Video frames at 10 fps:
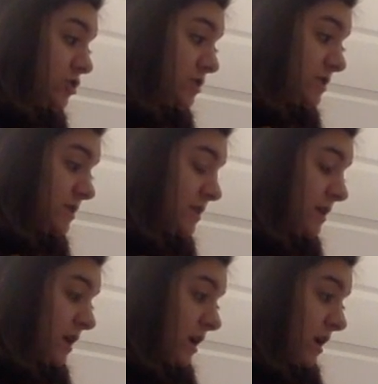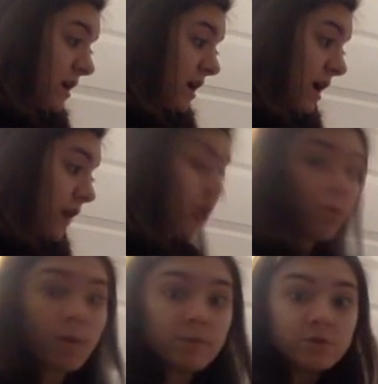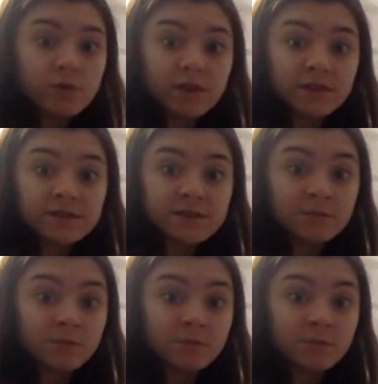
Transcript: just, I know I'm doing the same